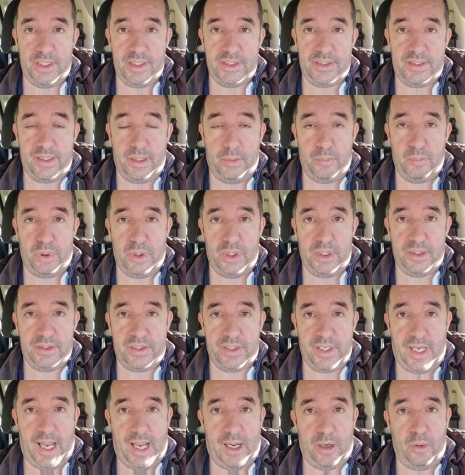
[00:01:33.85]
It's simple
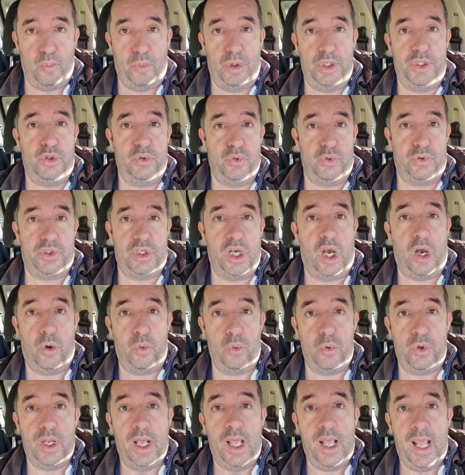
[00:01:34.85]
as that. And when you're
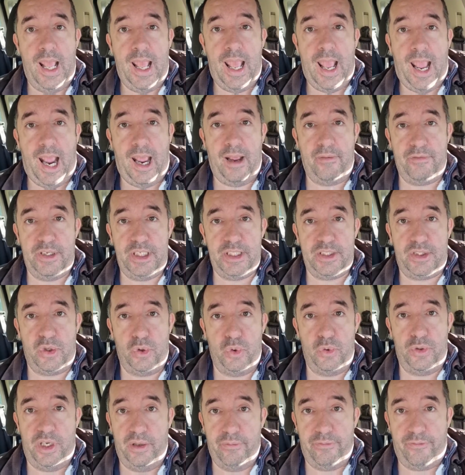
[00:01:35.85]
told, have it
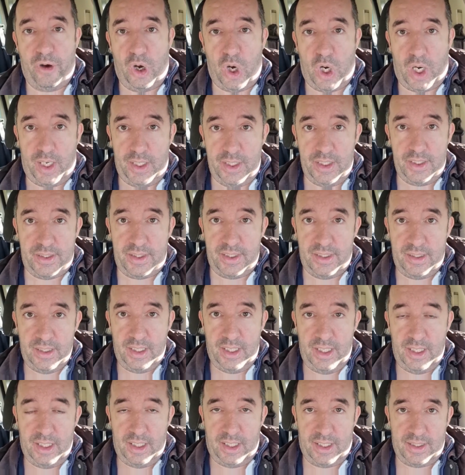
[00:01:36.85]
till you're fired,
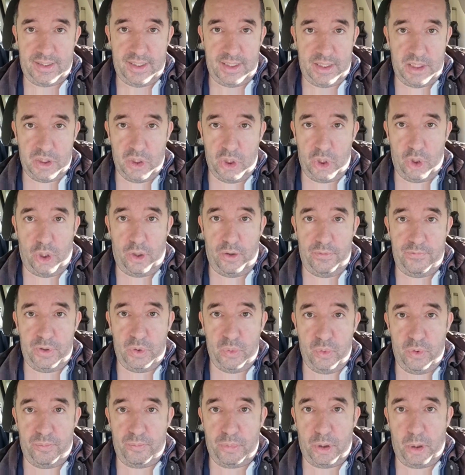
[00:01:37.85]
I think a lot of
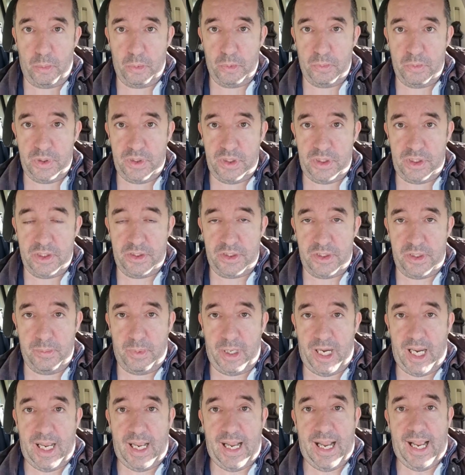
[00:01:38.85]
you have probably just
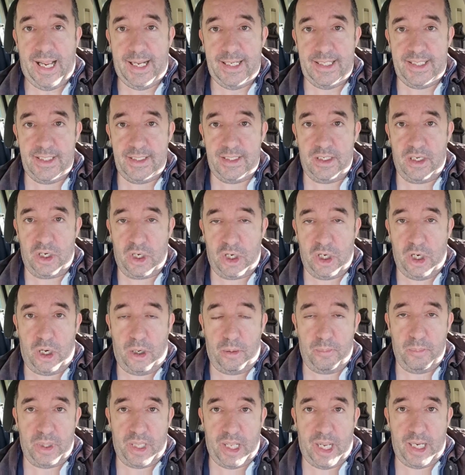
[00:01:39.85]
about had it, and I
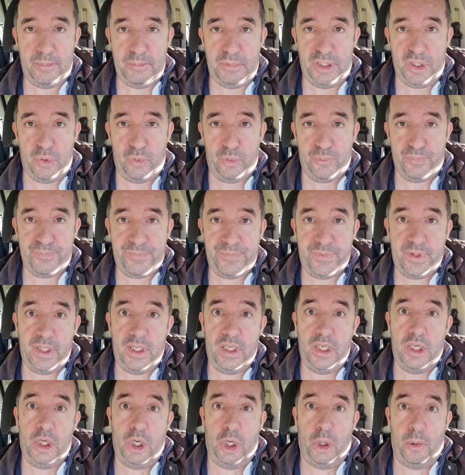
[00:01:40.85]
can't blame you.
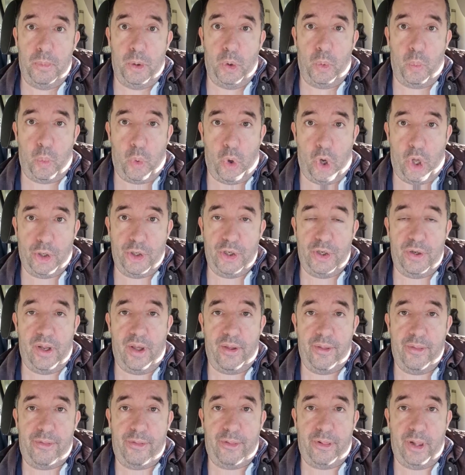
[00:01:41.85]
But
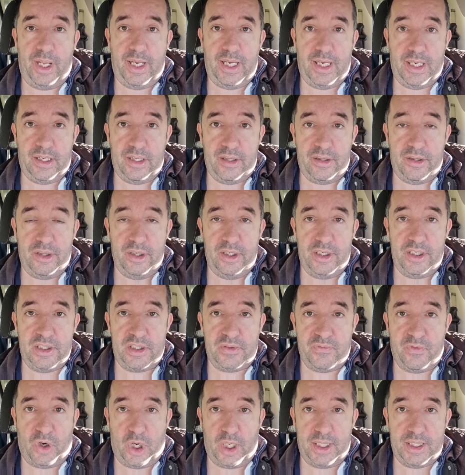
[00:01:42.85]
one thing that
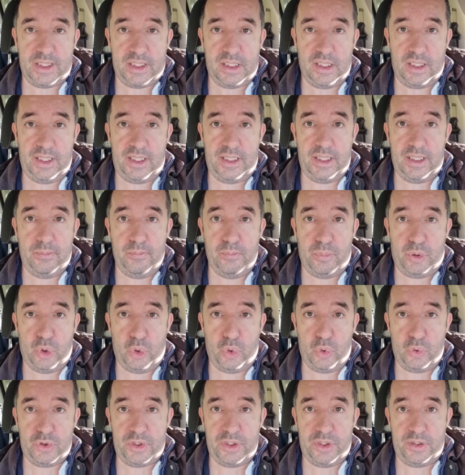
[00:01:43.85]
is vitally
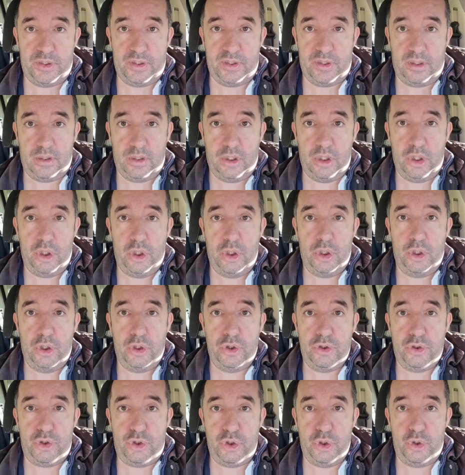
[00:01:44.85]
important
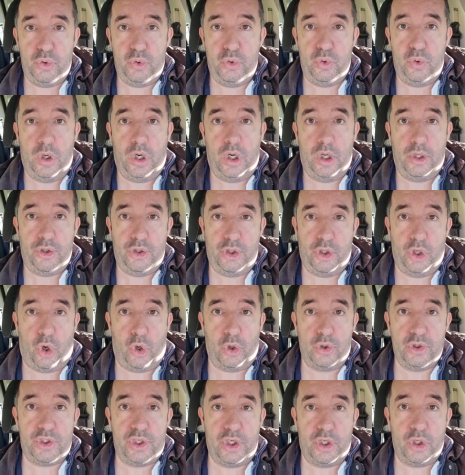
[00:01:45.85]
do
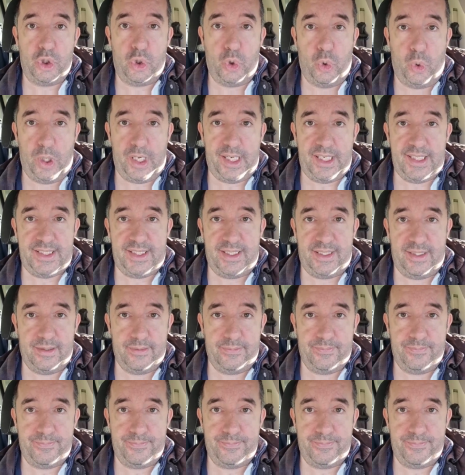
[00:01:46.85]
not quit.